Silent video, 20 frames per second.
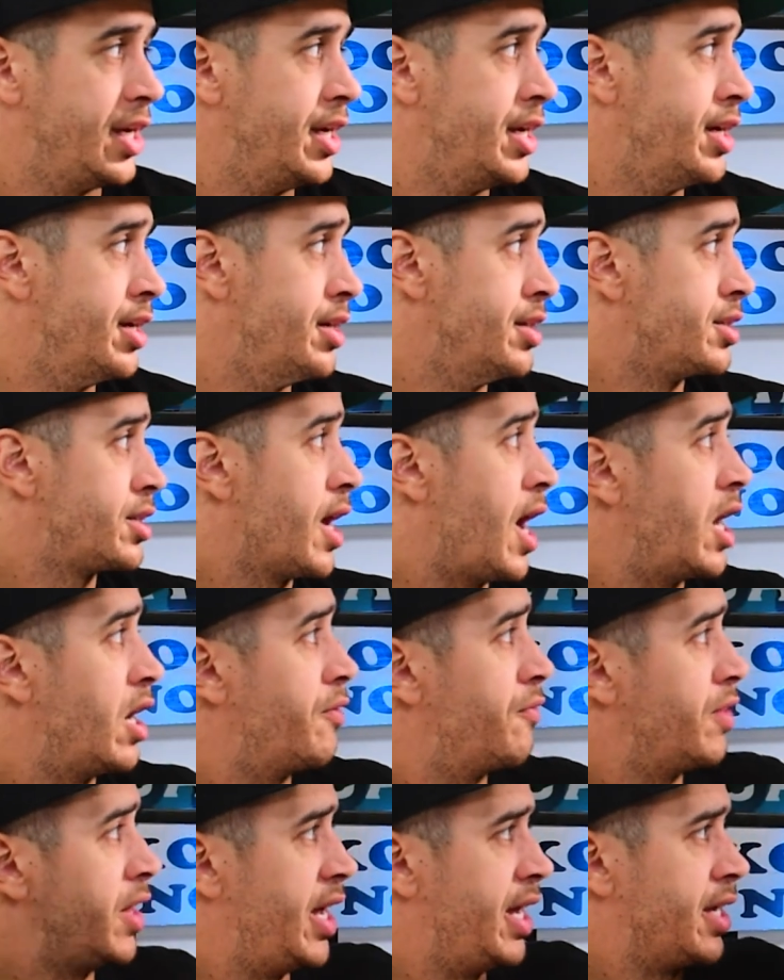is kind
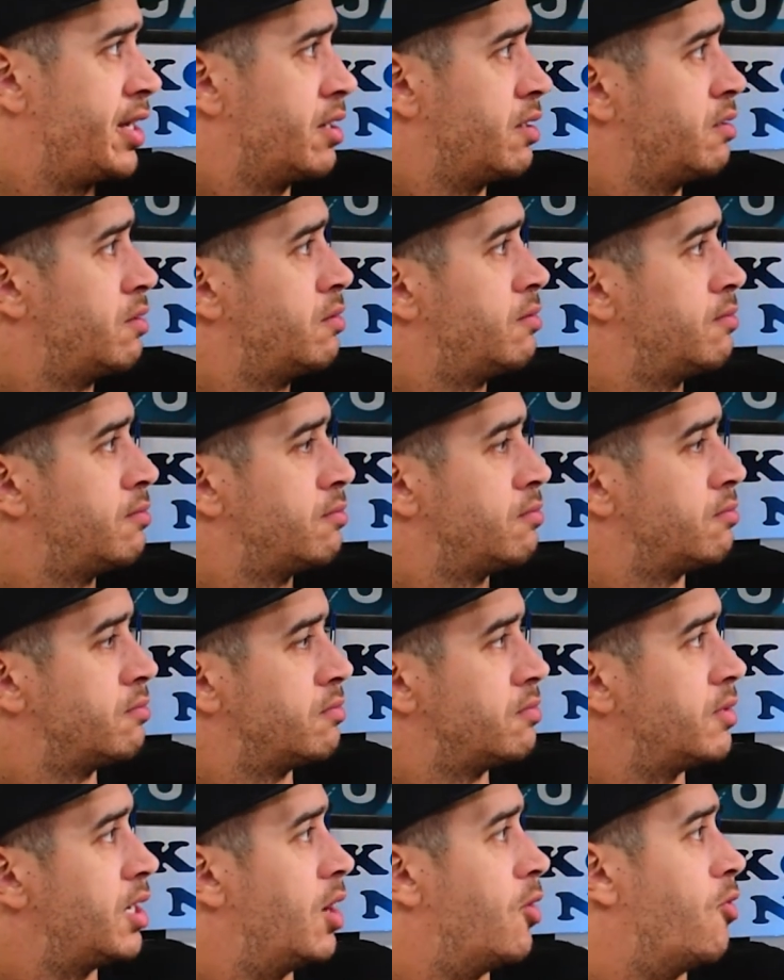of like,
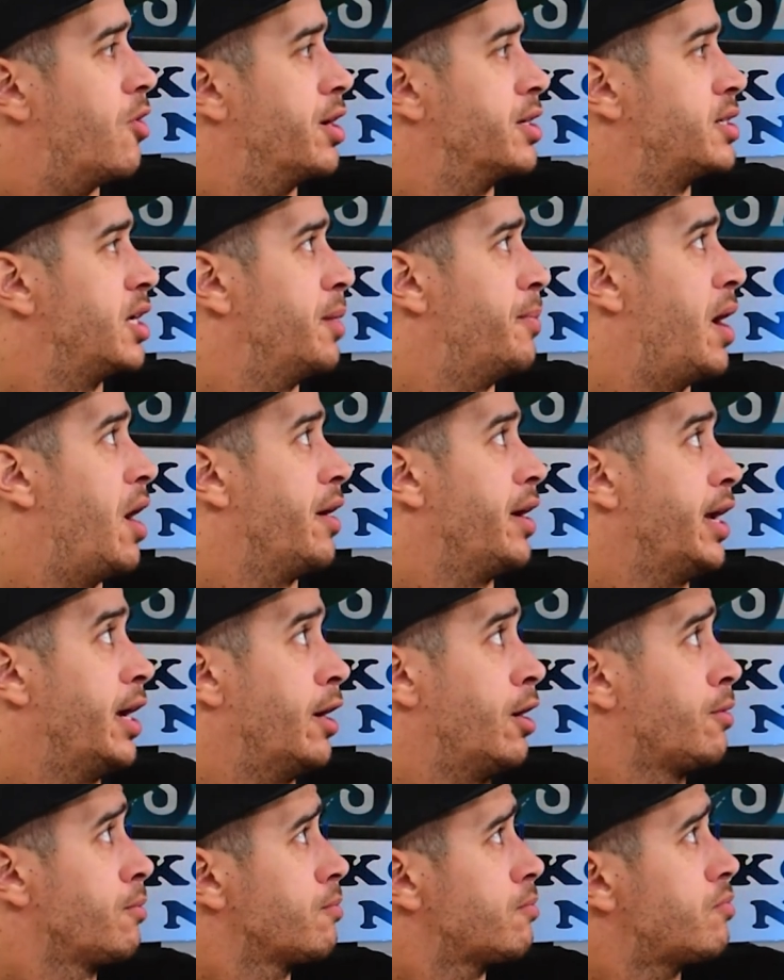I want to say about
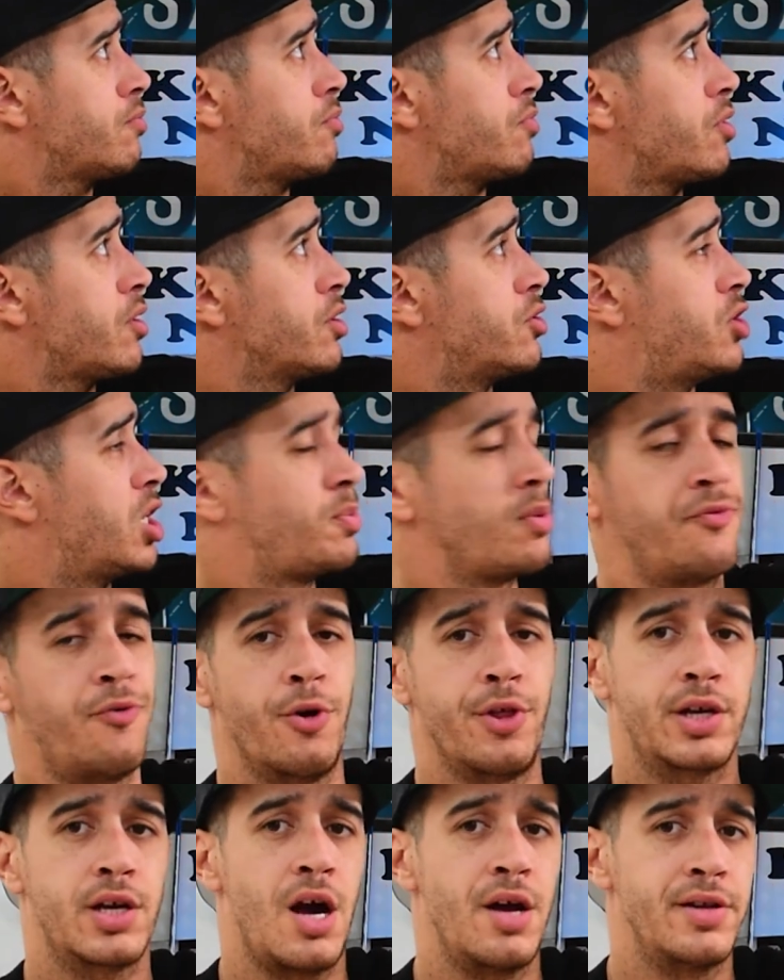here, just
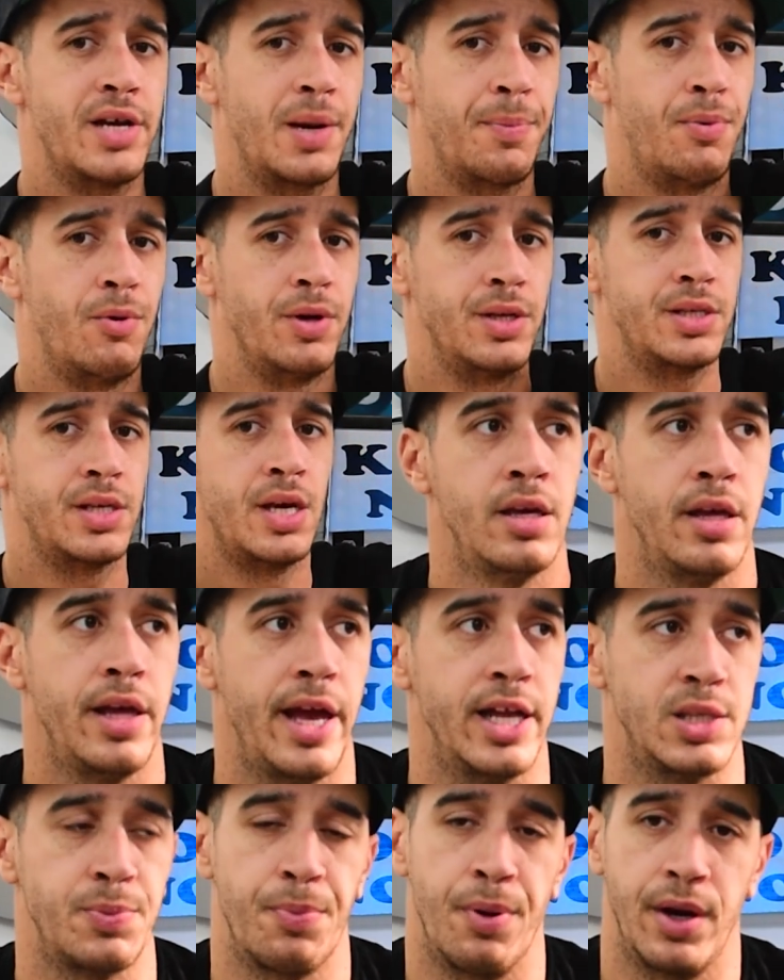before the contact points,
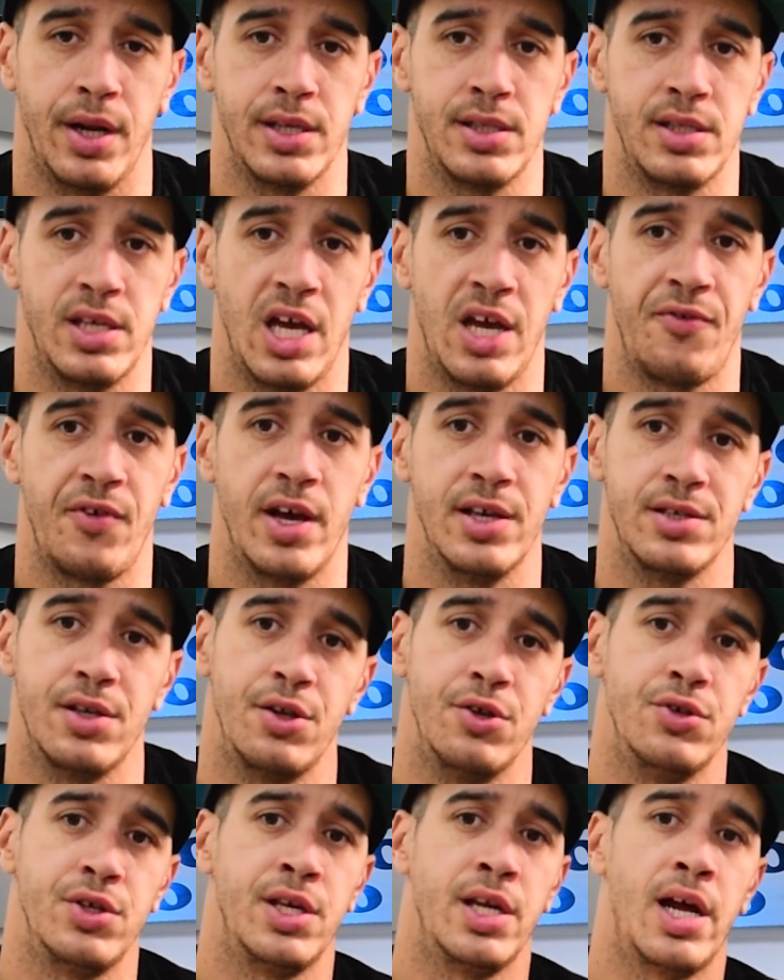it's pretty stiff. As
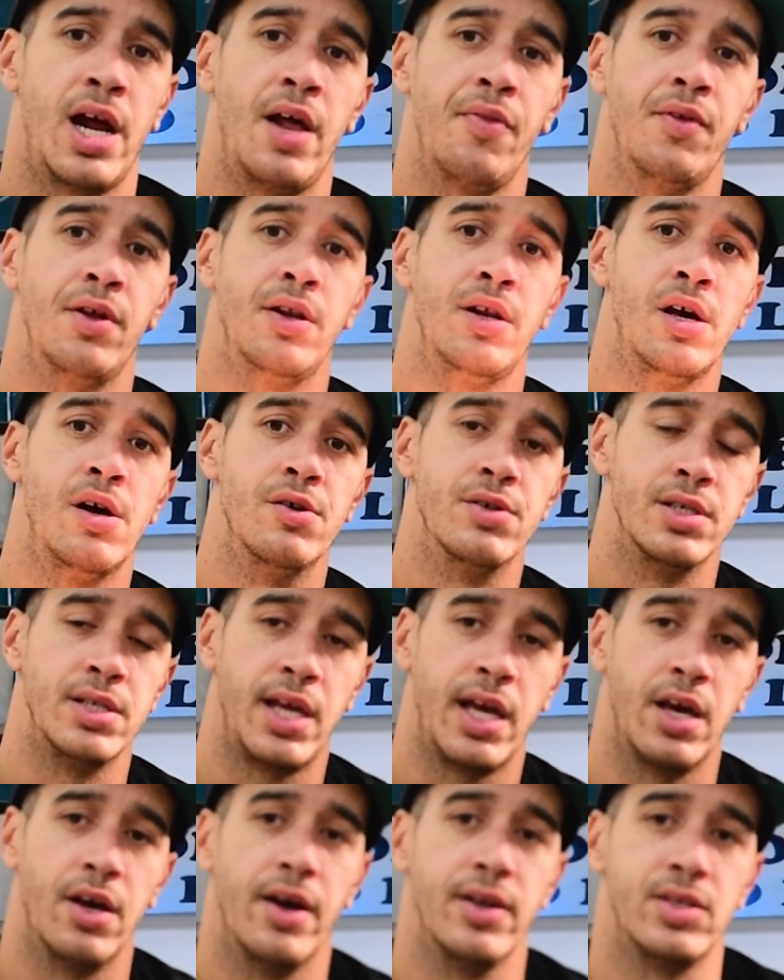soon as you get out in the nose and
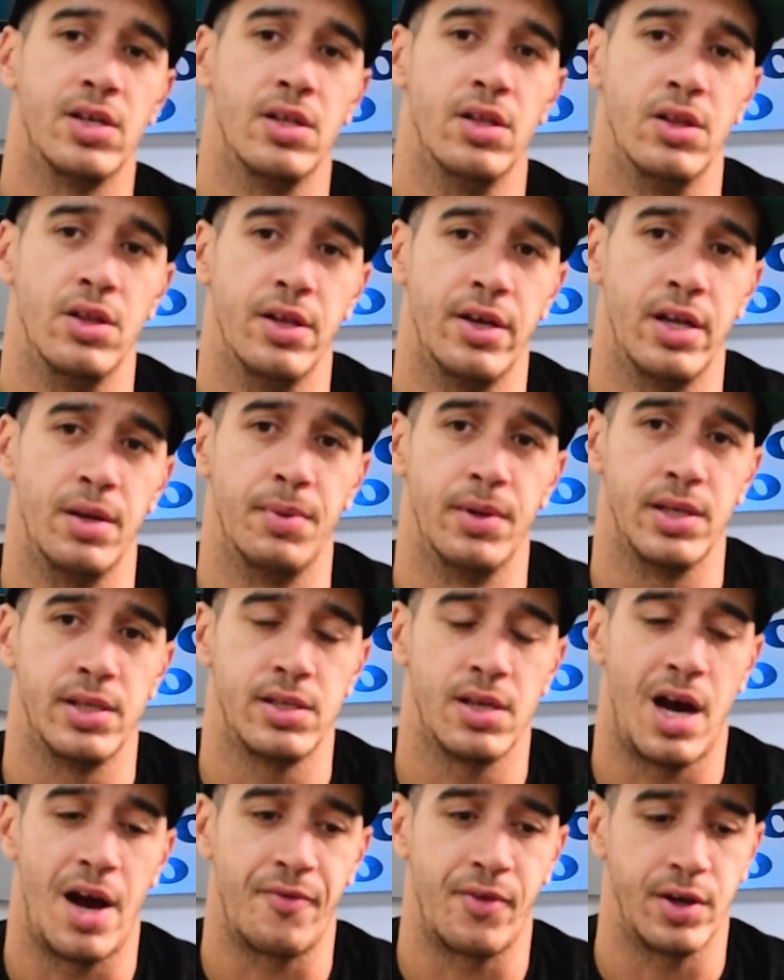tail, it's a little bit
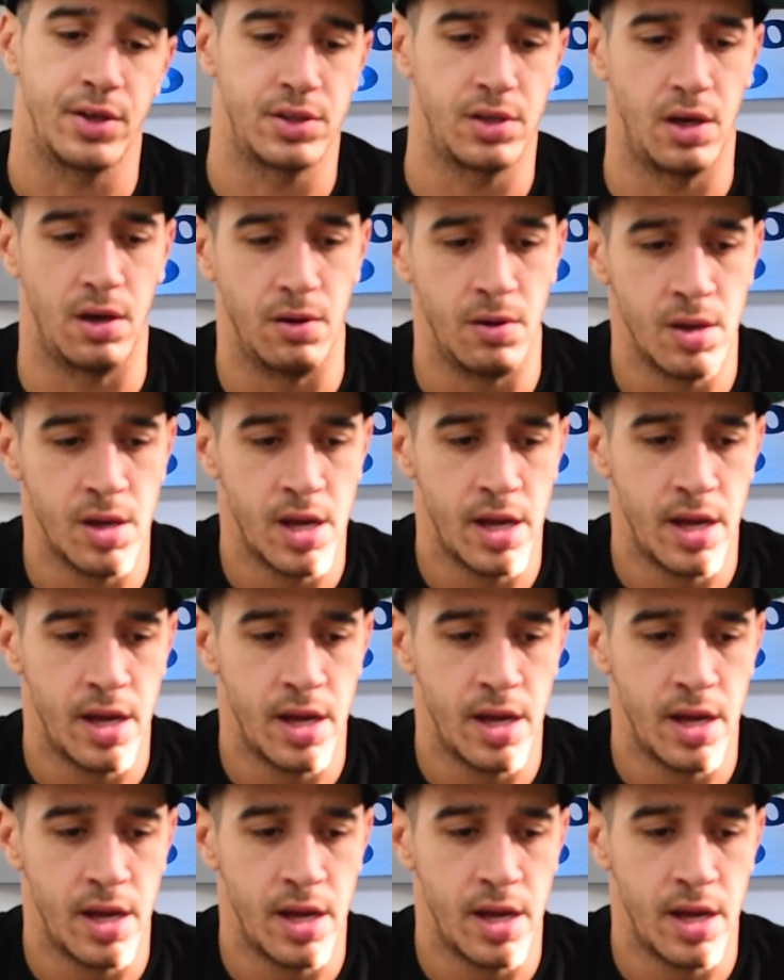softer. So